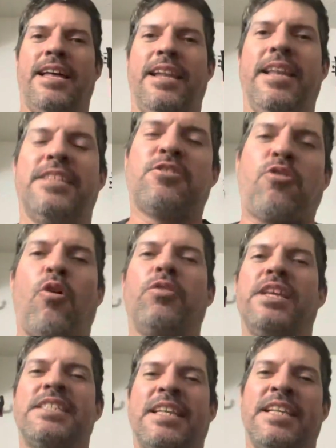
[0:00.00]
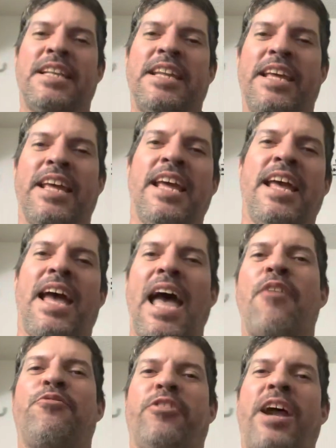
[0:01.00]
let's call this an
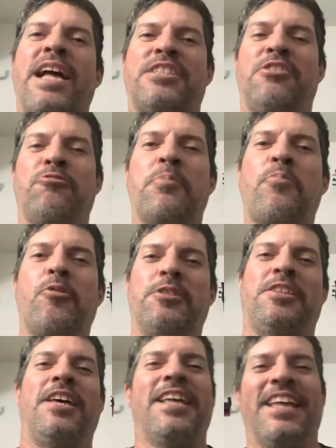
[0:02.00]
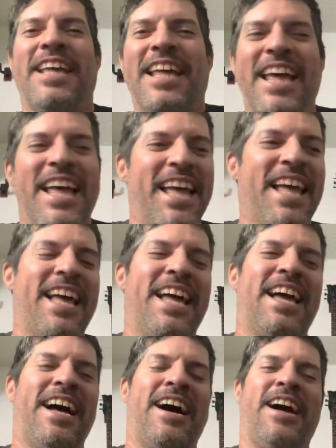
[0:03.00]
after action report.
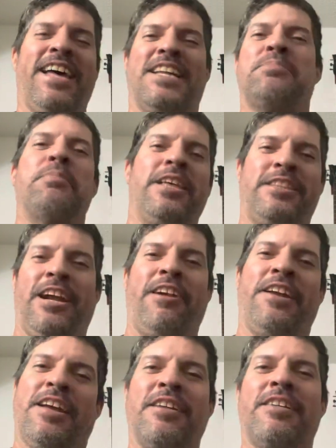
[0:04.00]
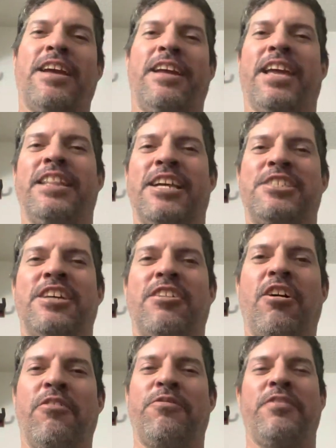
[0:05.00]
Ex-military, and get that shit
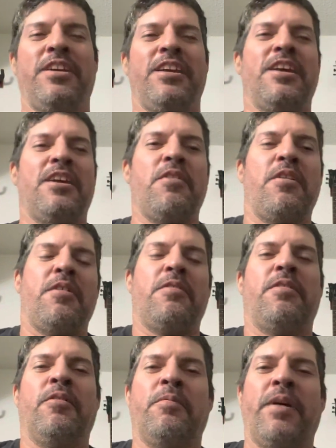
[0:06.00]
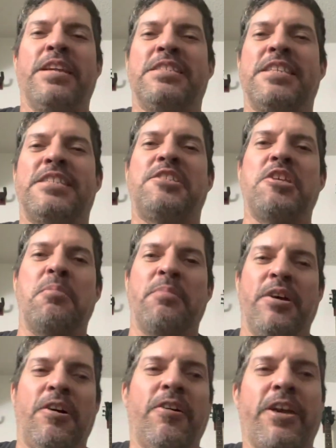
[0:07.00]
off my system.
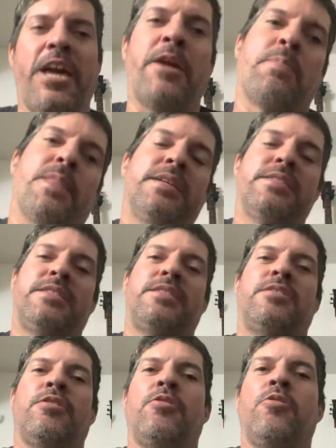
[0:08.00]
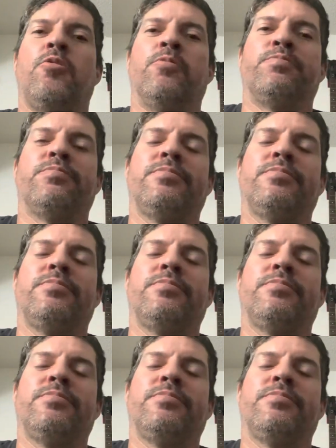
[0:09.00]
Okay, so